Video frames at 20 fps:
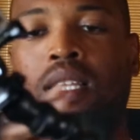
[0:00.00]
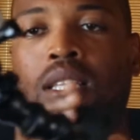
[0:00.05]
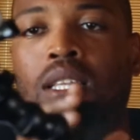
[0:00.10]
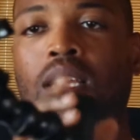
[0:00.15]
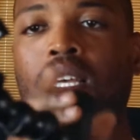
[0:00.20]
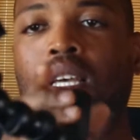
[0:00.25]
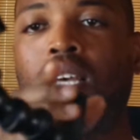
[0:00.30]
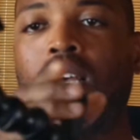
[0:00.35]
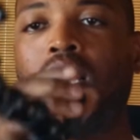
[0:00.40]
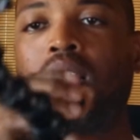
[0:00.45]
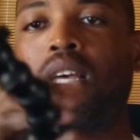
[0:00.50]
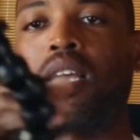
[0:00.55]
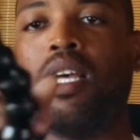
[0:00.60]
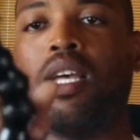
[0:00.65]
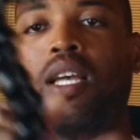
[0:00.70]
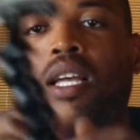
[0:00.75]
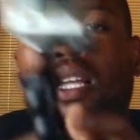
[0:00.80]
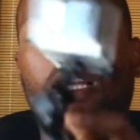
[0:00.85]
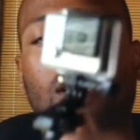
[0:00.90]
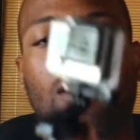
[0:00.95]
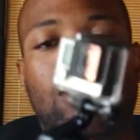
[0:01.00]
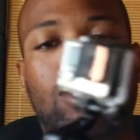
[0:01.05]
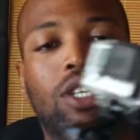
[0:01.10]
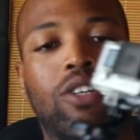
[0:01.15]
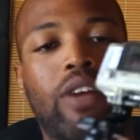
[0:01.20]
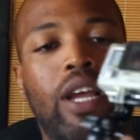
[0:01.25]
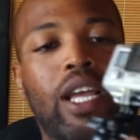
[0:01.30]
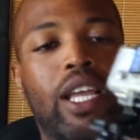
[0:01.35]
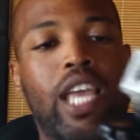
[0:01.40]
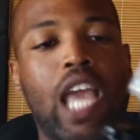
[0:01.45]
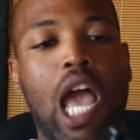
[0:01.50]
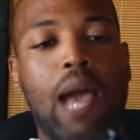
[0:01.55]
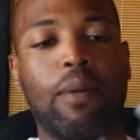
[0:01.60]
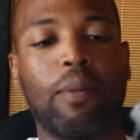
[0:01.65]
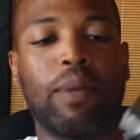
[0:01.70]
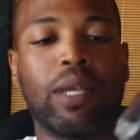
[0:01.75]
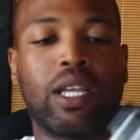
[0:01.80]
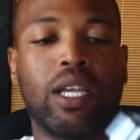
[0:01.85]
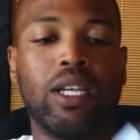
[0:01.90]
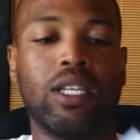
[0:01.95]
and you know, it's a great
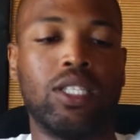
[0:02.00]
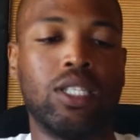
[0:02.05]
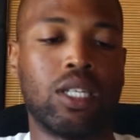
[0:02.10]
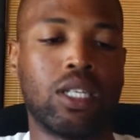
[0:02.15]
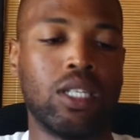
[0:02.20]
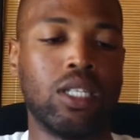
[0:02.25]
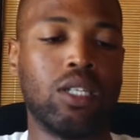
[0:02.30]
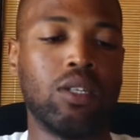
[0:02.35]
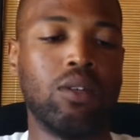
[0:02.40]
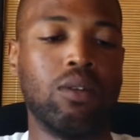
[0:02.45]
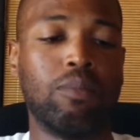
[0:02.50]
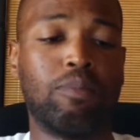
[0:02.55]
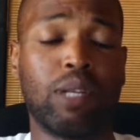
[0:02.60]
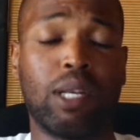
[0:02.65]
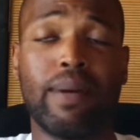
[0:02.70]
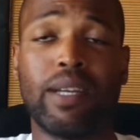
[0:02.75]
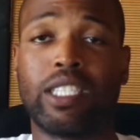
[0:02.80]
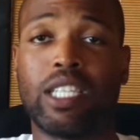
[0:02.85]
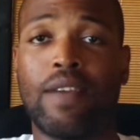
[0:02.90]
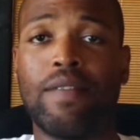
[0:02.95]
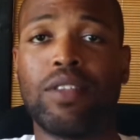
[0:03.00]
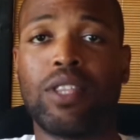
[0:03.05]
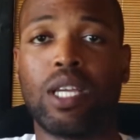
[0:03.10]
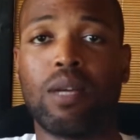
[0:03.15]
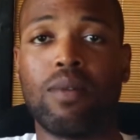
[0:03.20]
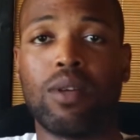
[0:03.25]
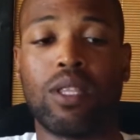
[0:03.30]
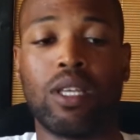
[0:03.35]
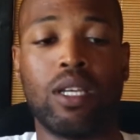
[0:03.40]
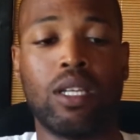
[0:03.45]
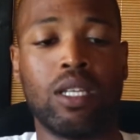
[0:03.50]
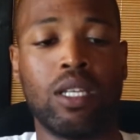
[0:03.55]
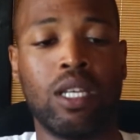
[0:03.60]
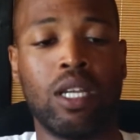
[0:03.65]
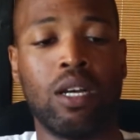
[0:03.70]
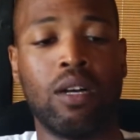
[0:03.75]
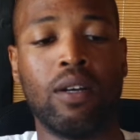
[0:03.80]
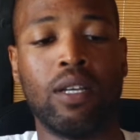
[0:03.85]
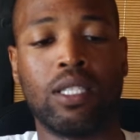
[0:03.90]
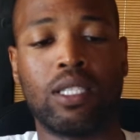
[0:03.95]
camera because you can do pretty much everything with it. You
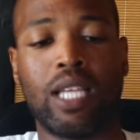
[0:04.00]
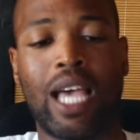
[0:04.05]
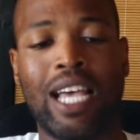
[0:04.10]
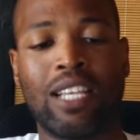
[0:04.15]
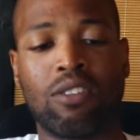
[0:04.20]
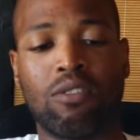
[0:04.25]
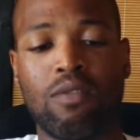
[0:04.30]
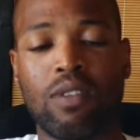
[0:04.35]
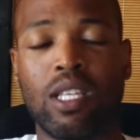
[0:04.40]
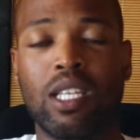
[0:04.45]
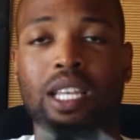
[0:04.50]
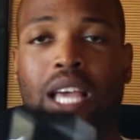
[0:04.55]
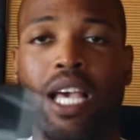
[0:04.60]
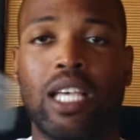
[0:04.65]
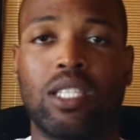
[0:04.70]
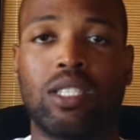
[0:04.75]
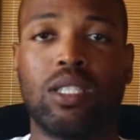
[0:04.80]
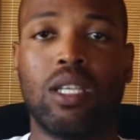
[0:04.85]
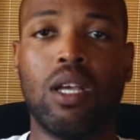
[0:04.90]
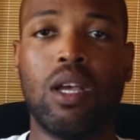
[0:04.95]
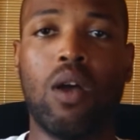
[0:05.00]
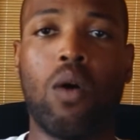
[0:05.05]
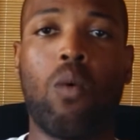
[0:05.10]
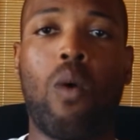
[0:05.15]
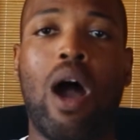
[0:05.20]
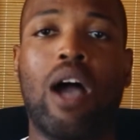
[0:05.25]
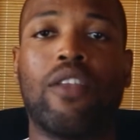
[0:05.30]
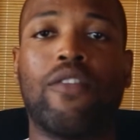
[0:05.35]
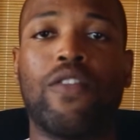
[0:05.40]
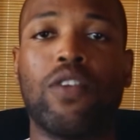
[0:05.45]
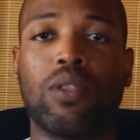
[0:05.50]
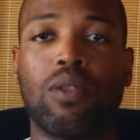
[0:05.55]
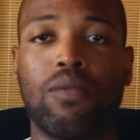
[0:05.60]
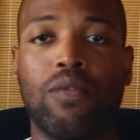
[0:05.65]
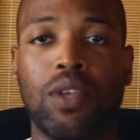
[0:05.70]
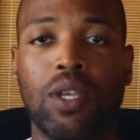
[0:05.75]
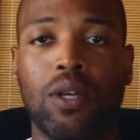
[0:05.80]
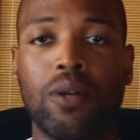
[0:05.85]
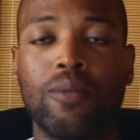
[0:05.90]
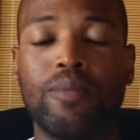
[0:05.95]
know, it has a really nice wide field of
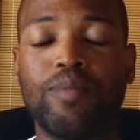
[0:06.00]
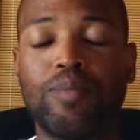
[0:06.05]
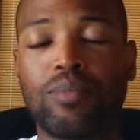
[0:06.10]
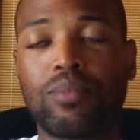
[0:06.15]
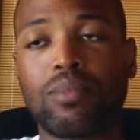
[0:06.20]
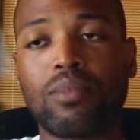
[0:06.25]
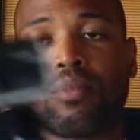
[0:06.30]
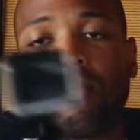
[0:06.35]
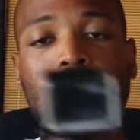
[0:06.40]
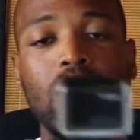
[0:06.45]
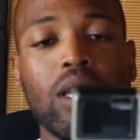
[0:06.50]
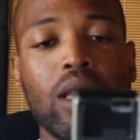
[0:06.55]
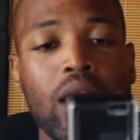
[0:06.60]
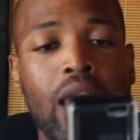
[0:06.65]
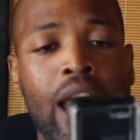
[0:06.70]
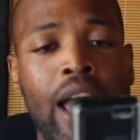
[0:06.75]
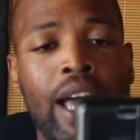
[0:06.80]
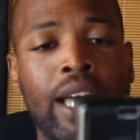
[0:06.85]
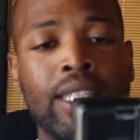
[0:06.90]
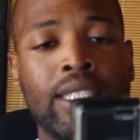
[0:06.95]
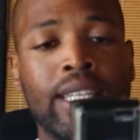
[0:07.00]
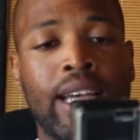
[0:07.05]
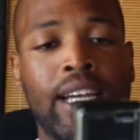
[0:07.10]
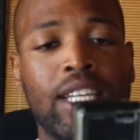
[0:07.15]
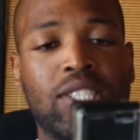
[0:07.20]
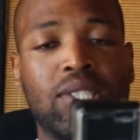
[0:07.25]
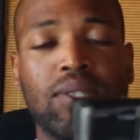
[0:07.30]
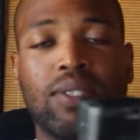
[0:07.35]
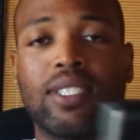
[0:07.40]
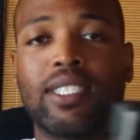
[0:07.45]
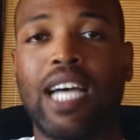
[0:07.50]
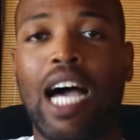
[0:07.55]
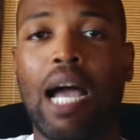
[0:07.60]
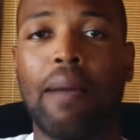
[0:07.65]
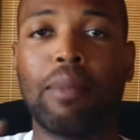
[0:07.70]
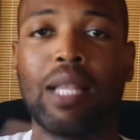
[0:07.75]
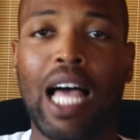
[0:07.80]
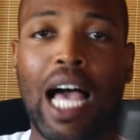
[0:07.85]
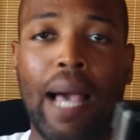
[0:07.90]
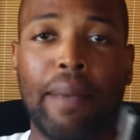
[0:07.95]
view, and it shoots
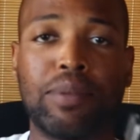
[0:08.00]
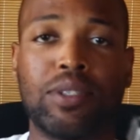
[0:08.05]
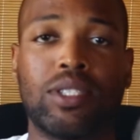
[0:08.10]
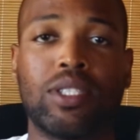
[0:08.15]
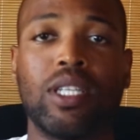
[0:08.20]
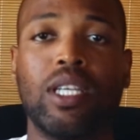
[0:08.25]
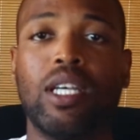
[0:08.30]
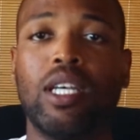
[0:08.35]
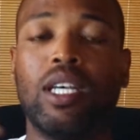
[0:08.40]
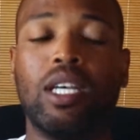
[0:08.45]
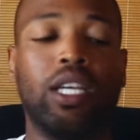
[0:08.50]
time lapse.